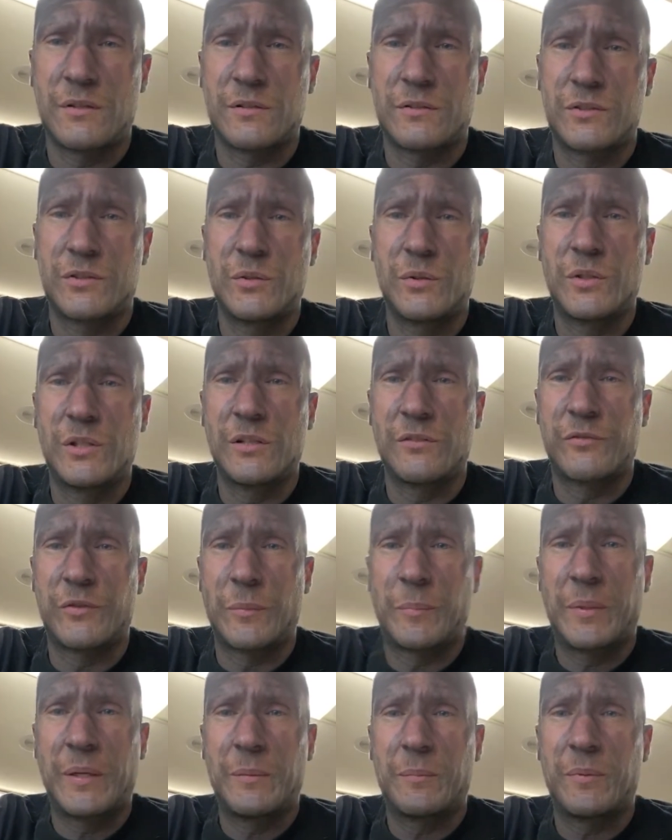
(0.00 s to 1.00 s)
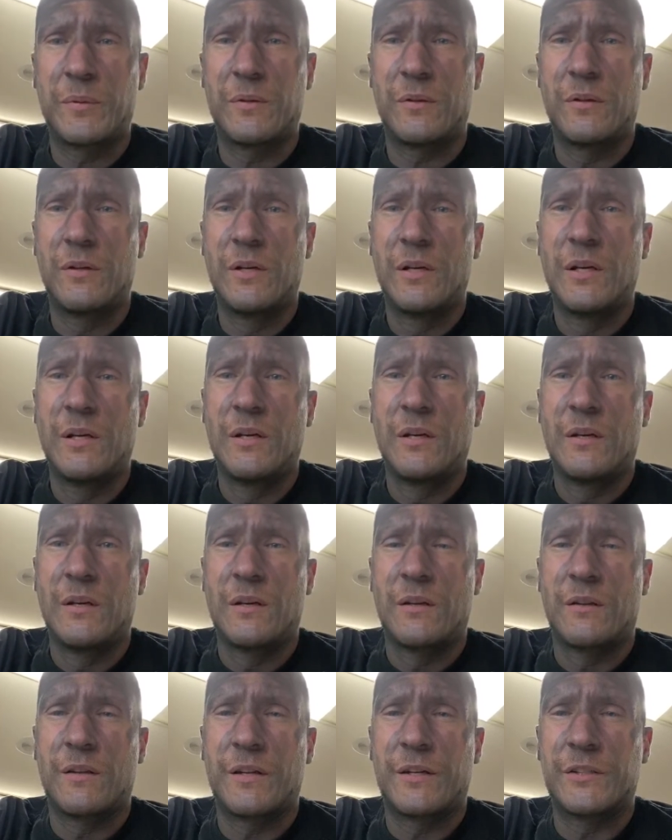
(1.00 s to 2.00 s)
too good for people
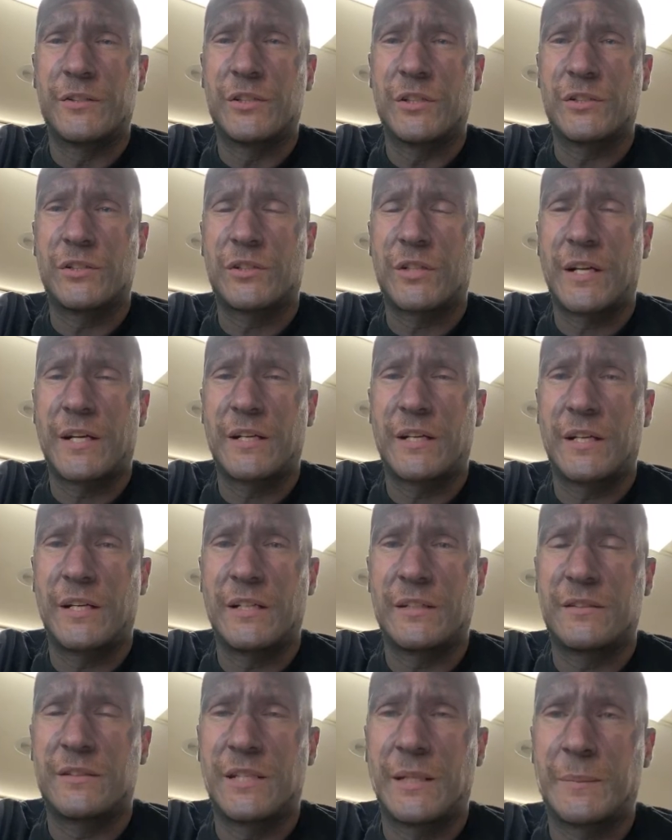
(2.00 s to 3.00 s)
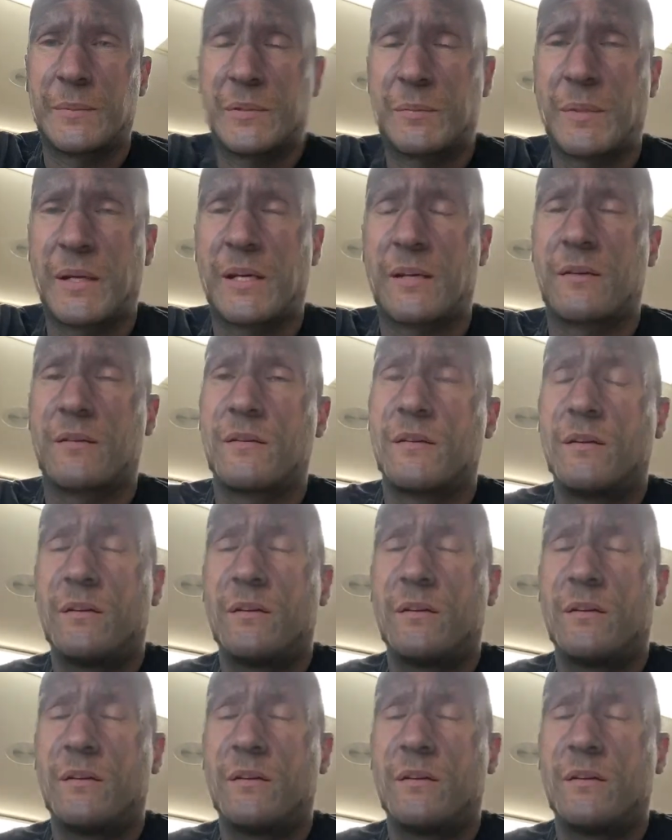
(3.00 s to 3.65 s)
that are just trying to get tips, man.